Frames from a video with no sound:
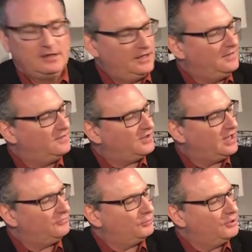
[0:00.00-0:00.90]
In this
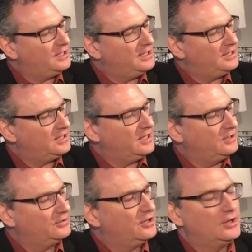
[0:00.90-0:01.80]
case, we're looking at a
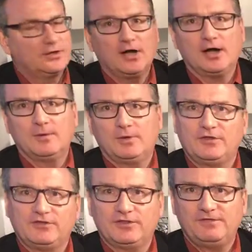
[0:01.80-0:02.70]
color called caramel,
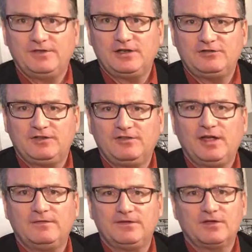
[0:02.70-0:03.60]
so the finish
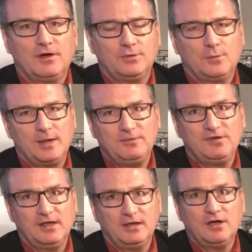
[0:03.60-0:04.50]
itself is called wipe
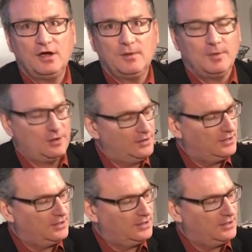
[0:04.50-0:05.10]
stain caramel.